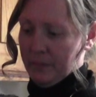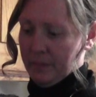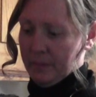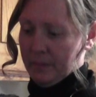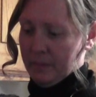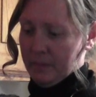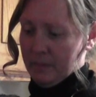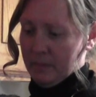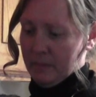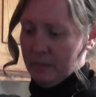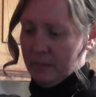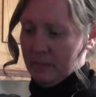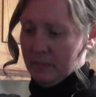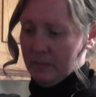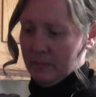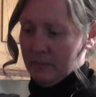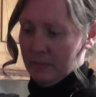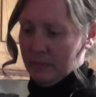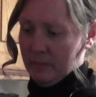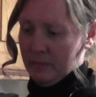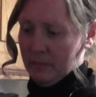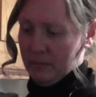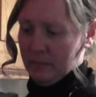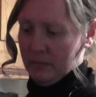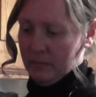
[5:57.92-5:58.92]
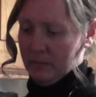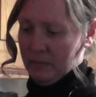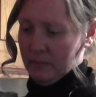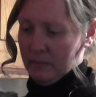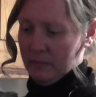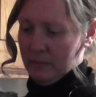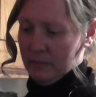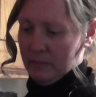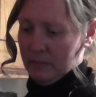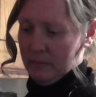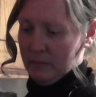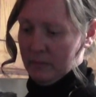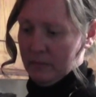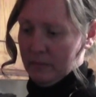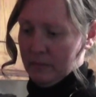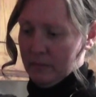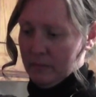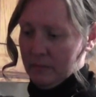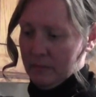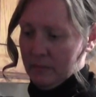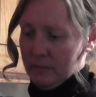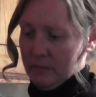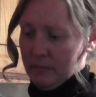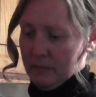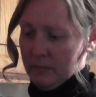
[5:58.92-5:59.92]

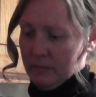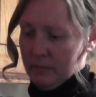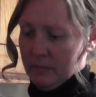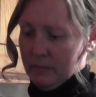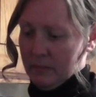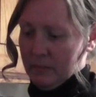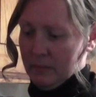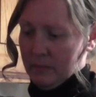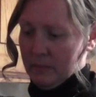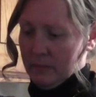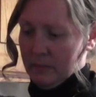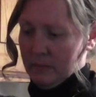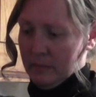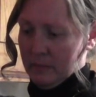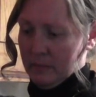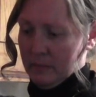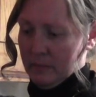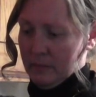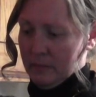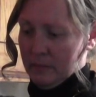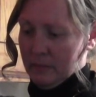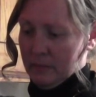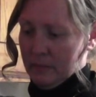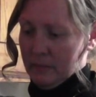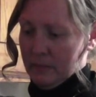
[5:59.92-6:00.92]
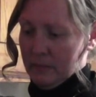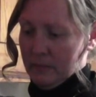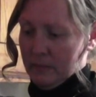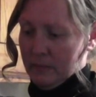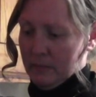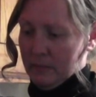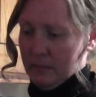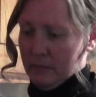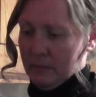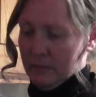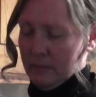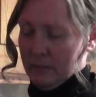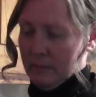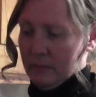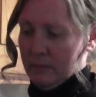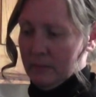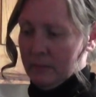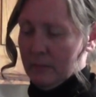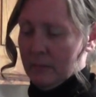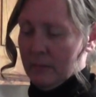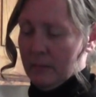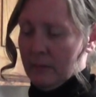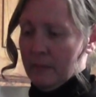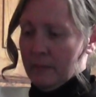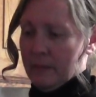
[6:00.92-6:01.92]

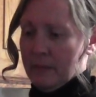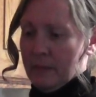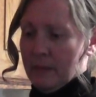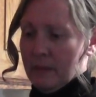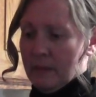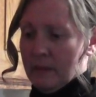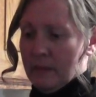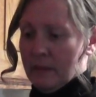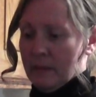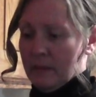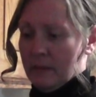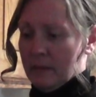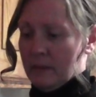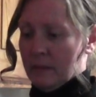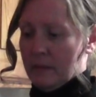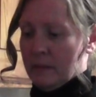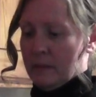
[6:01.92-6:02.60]
(silence)